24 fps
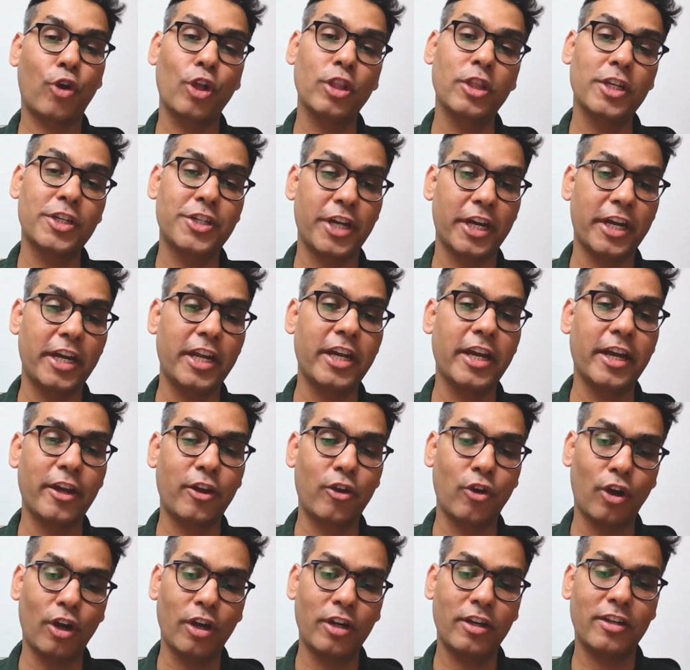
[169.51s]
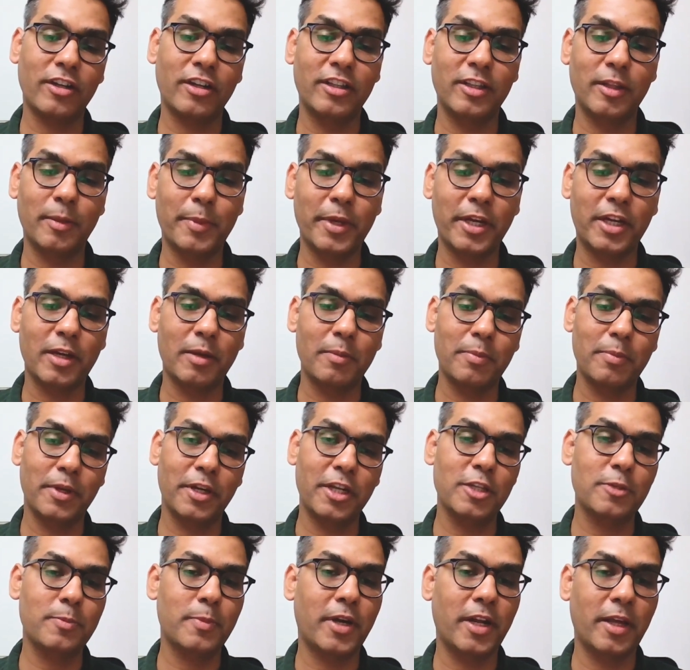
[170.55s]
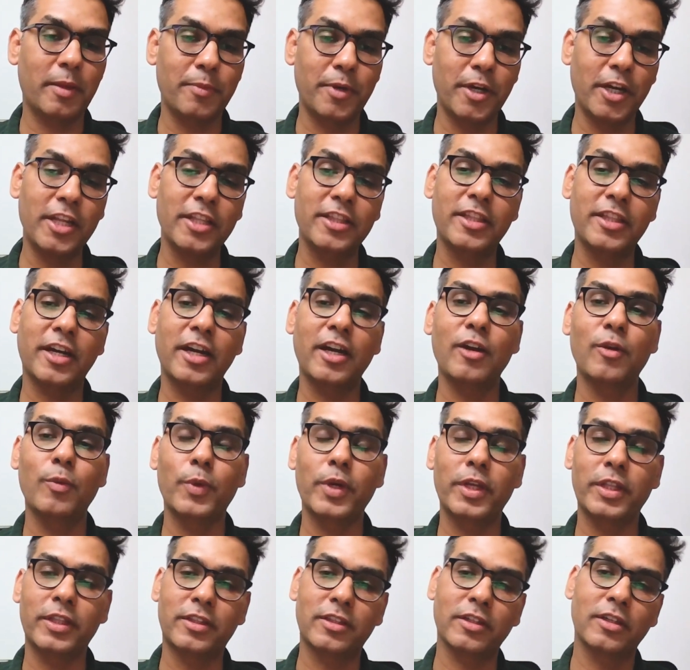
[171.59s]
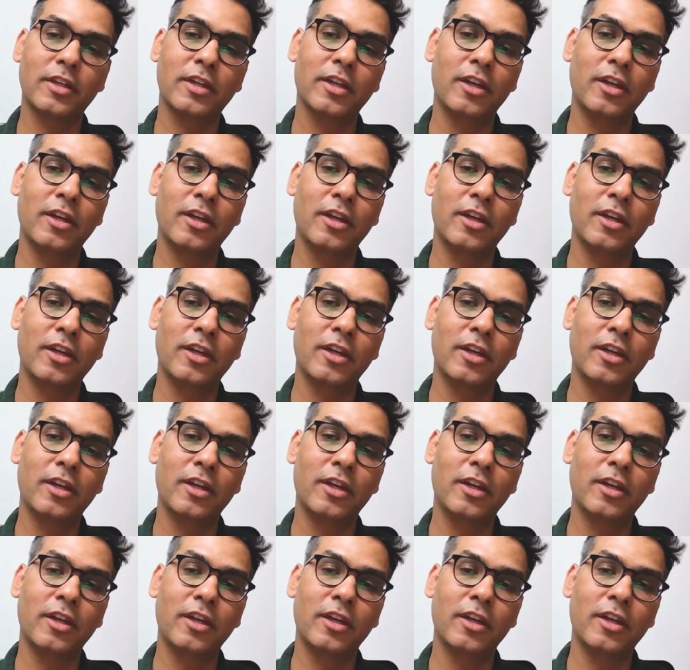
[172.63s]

all the training I got in the big companies, but I'm really thrilled with